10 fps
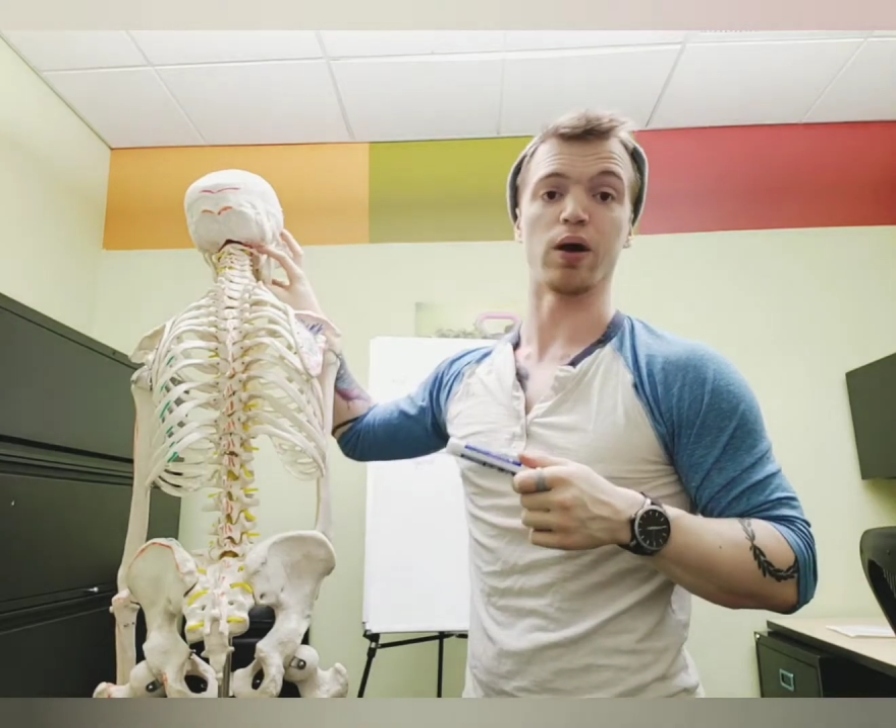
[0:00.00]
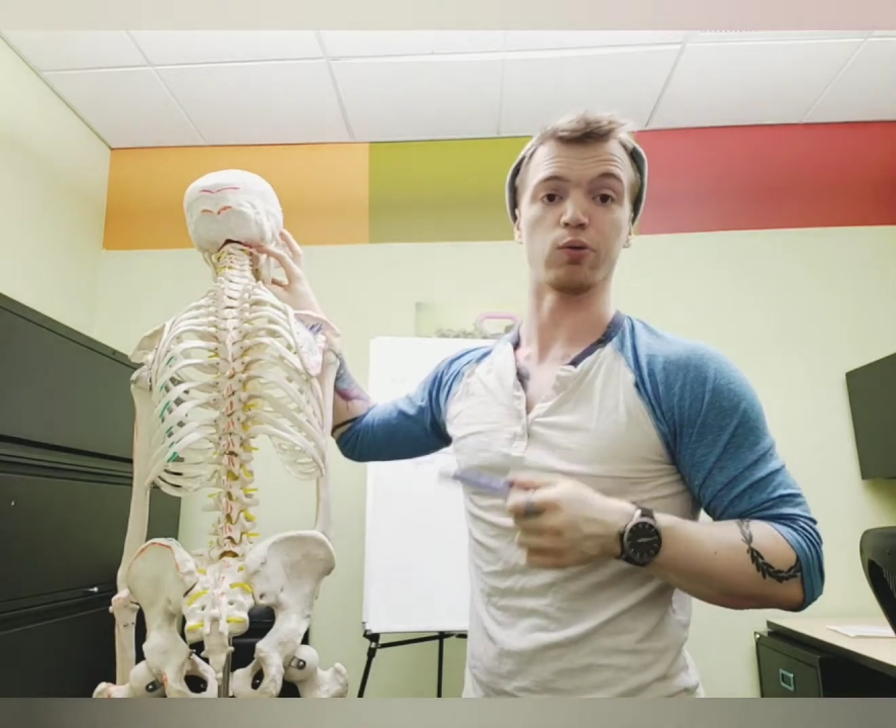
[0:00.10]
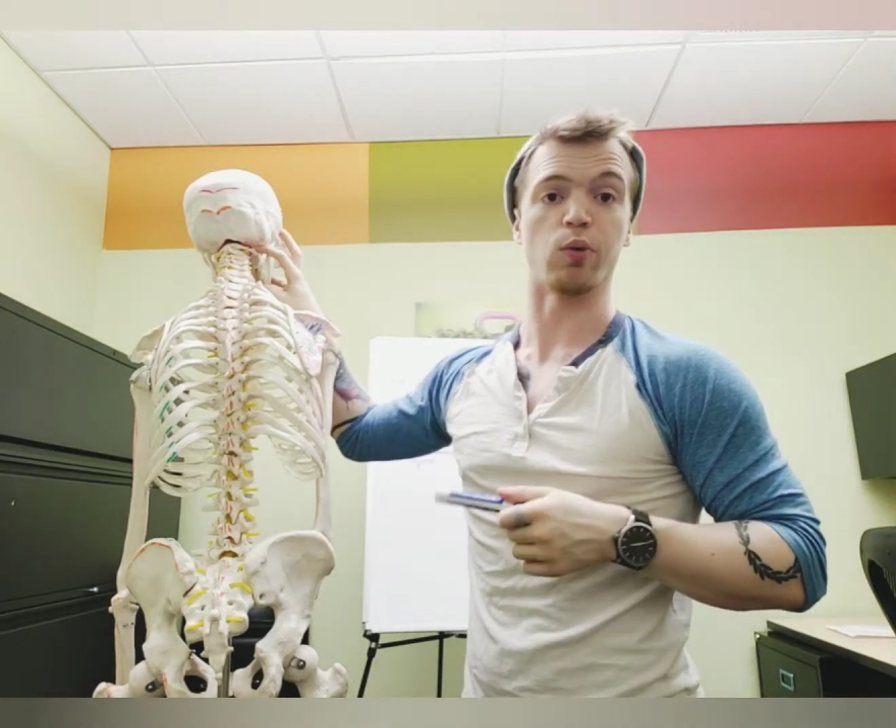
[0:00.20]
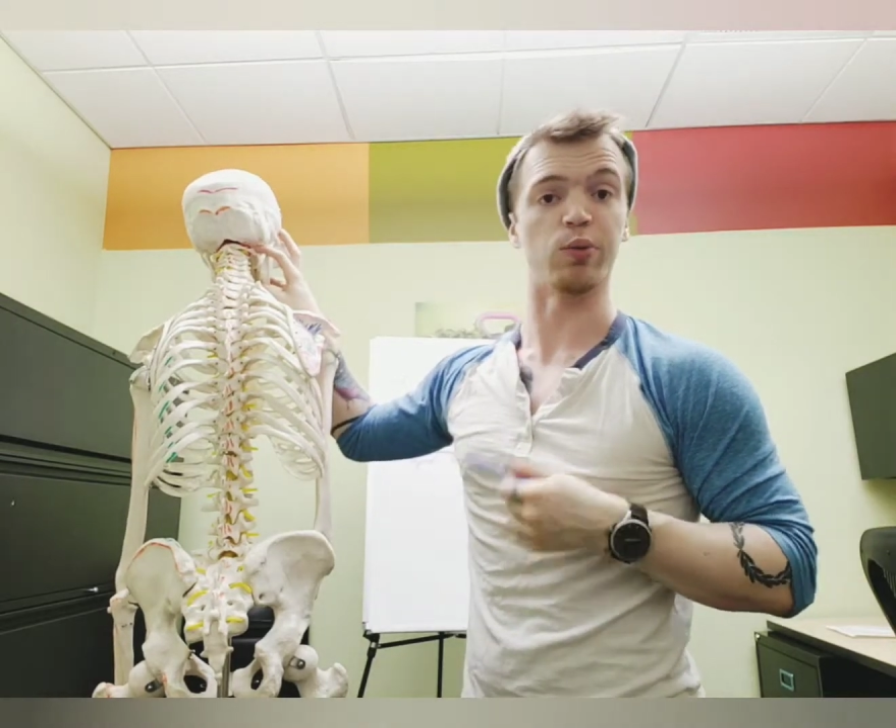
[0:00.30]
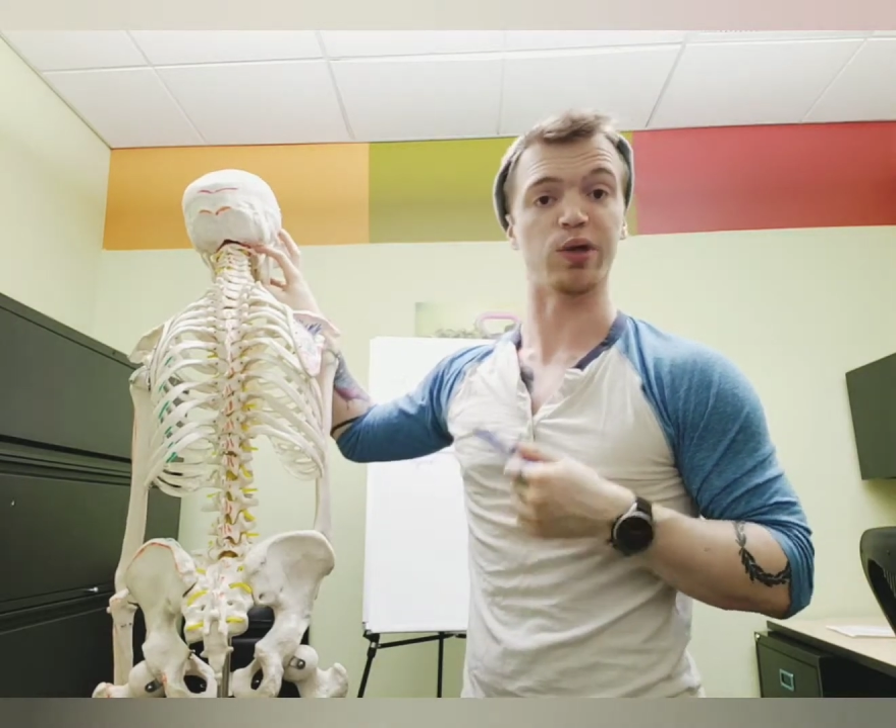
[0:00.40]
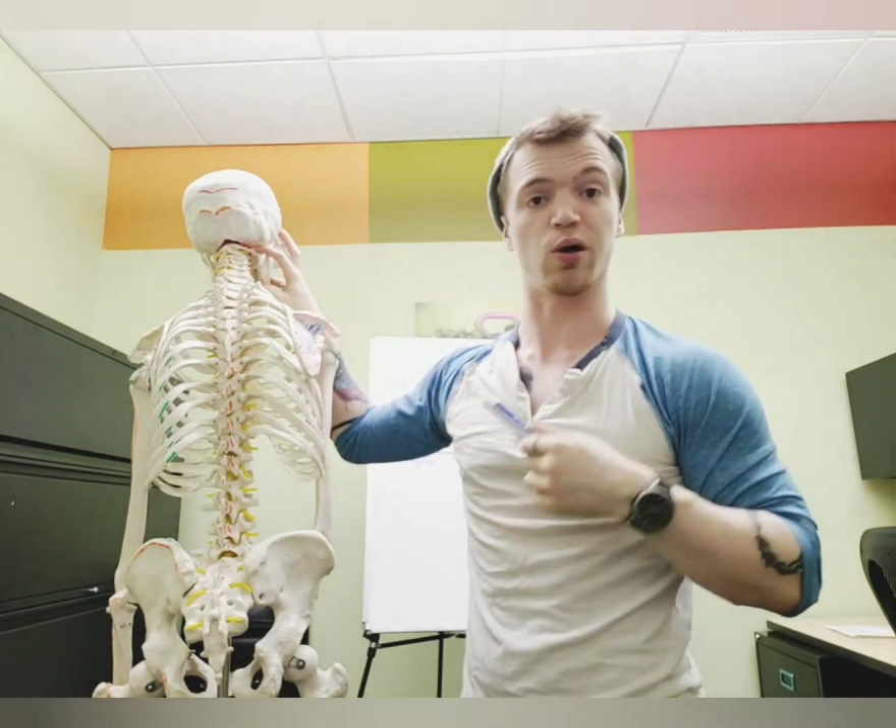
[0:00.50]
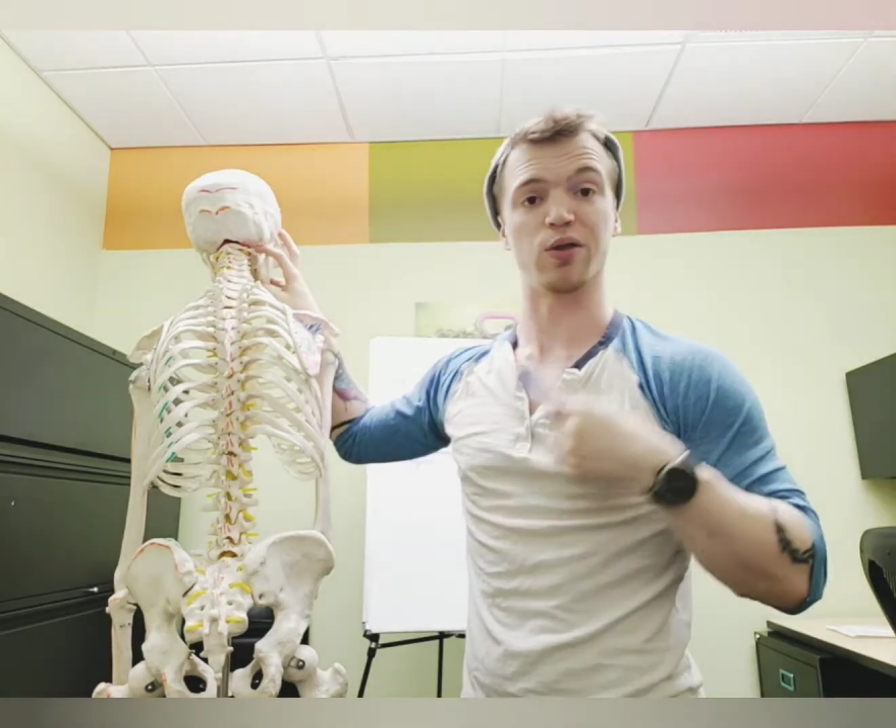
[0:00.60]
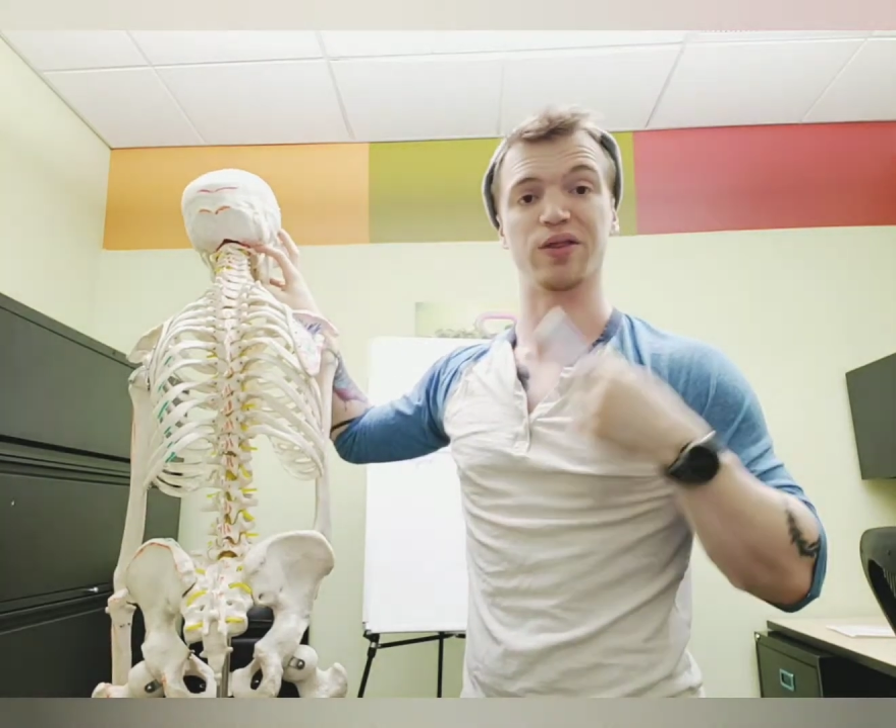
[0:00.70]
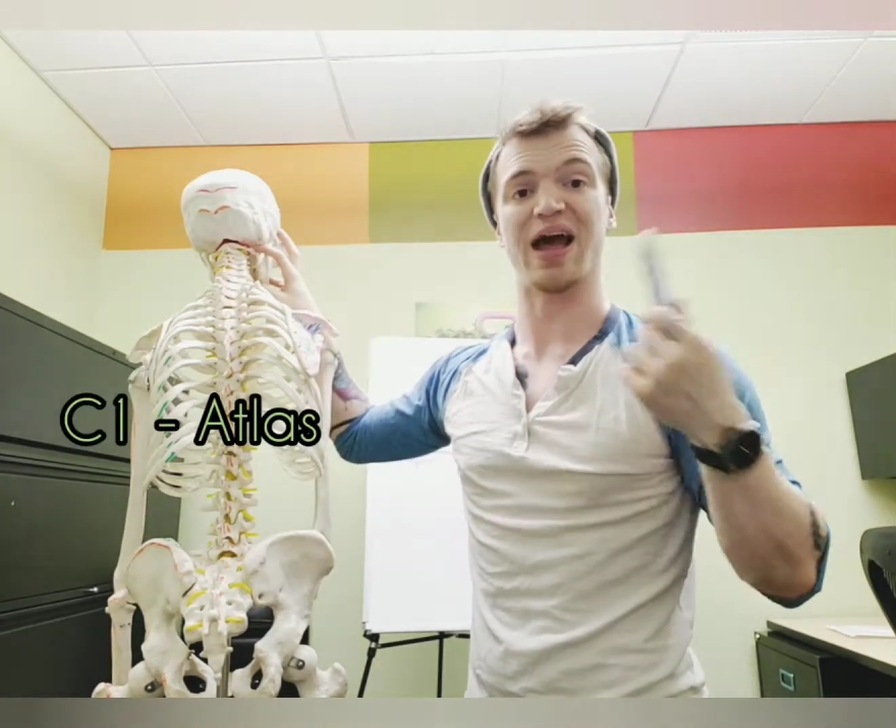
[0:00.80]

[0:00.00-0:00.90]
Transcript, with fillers: or what we call the